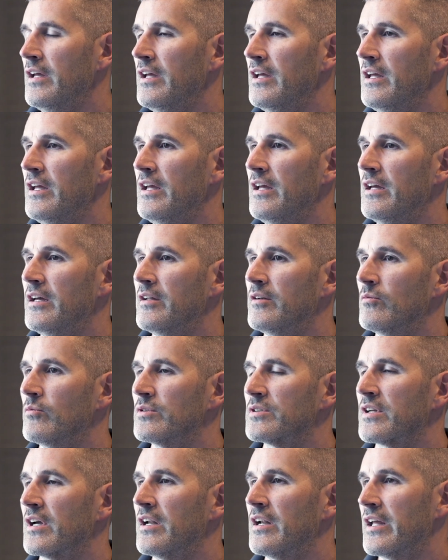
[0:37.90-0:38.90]
and
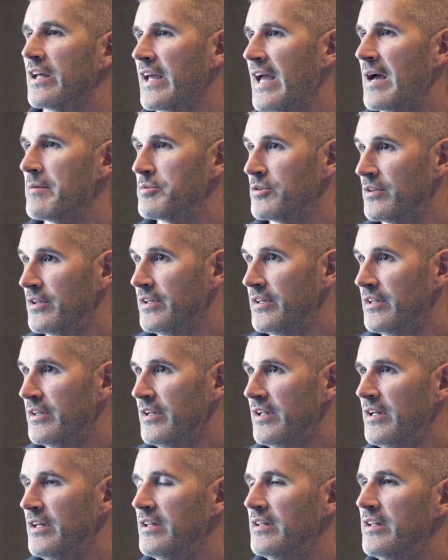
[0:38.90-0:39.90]
was kind of encapsulated,
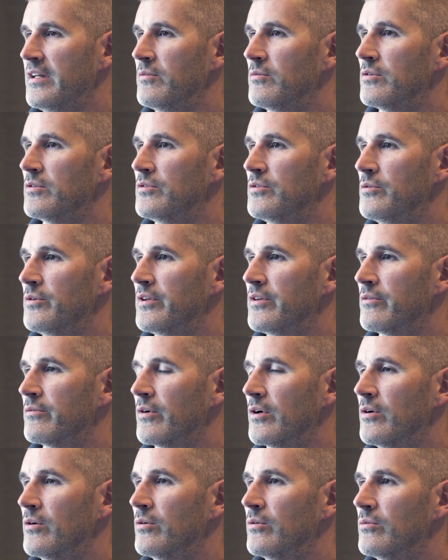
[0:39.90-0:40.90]
and they were doing
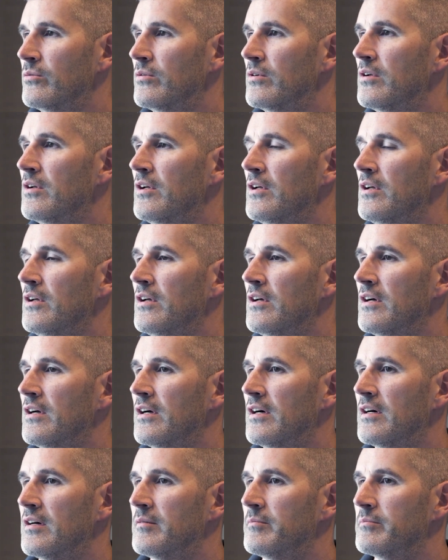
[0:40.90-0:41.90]
their own
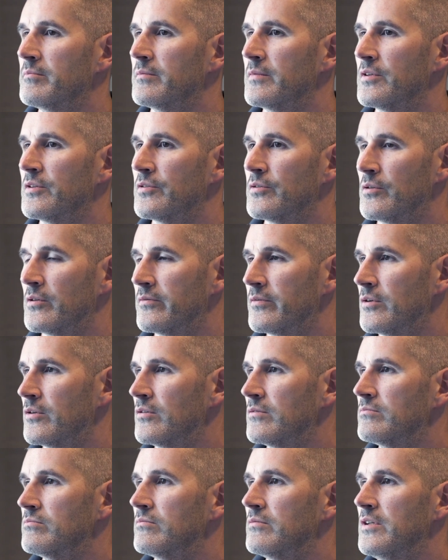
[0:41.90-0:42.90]

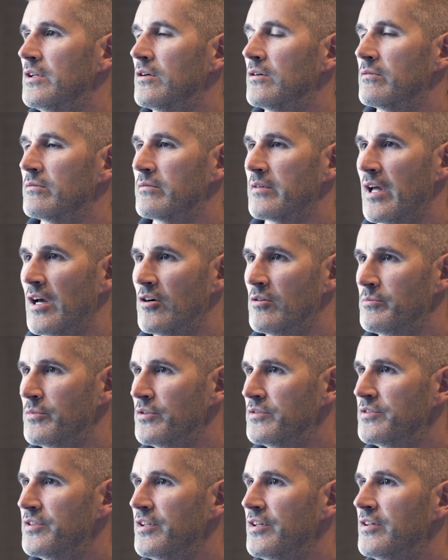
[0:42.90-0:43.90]
server, Helm
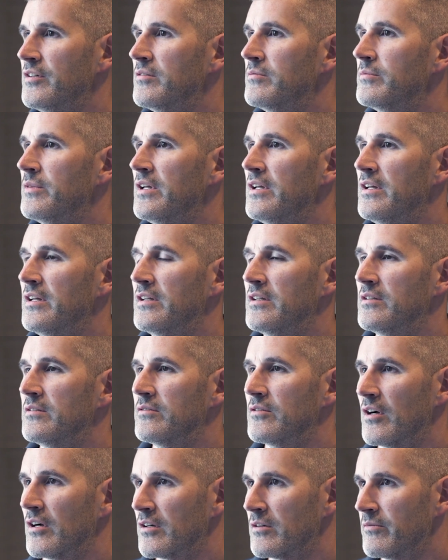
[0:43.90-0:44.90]
Museum
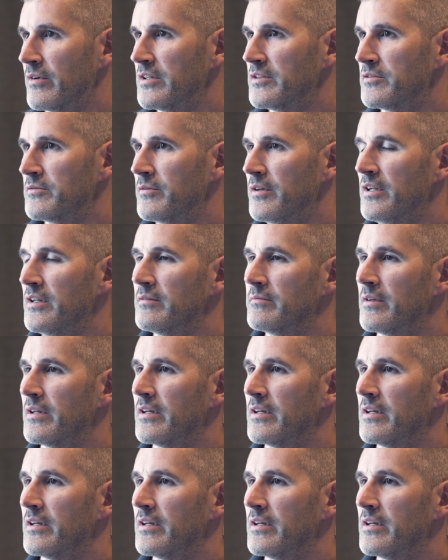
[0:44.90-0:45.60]
and Docker registry, and